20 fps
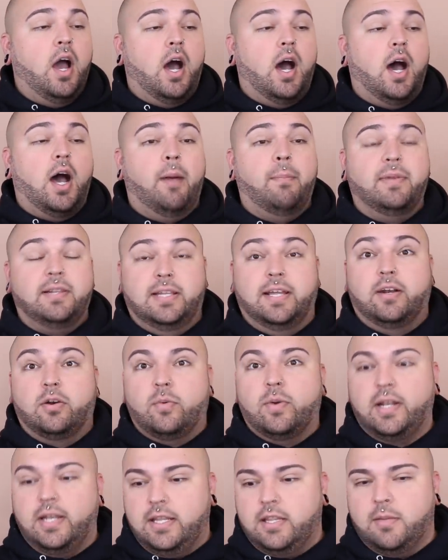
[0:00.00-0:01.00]
um,
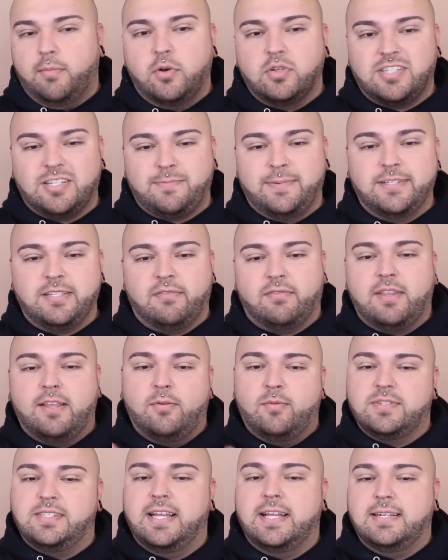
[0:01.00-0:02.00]
literally the most expensive
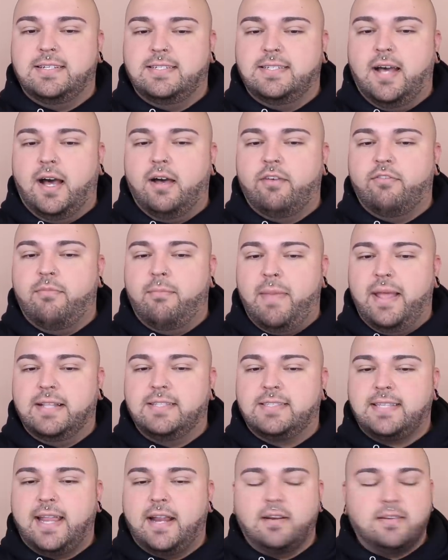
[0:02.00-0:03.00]
thing was that dove
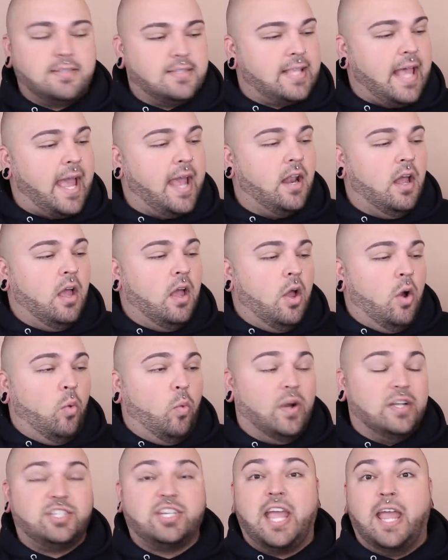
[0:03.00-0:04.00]
men's care set
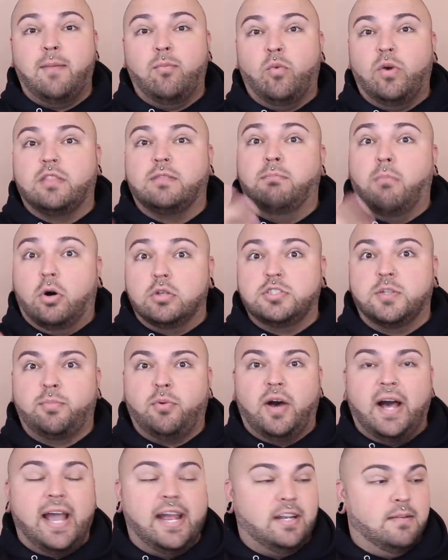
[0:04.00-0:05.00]
which came with
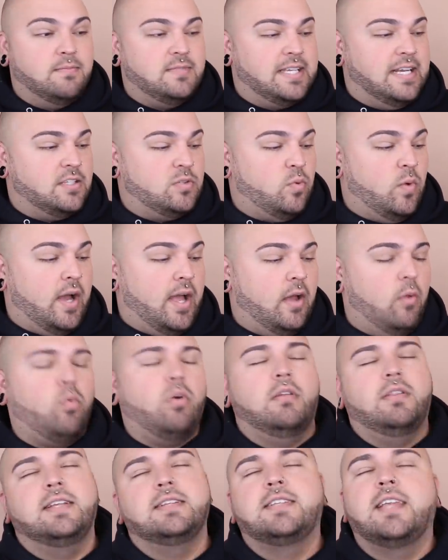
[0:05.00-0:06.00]
multiple items that's why
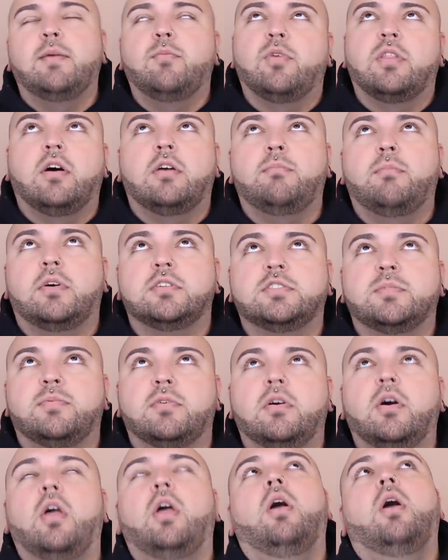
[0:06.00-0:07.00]
well this came with
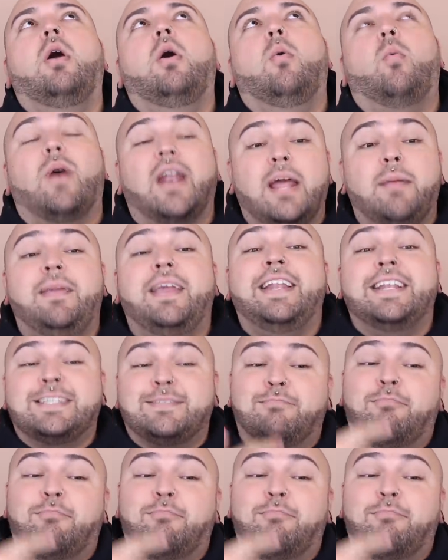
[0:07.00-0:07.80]
multiple what i mean is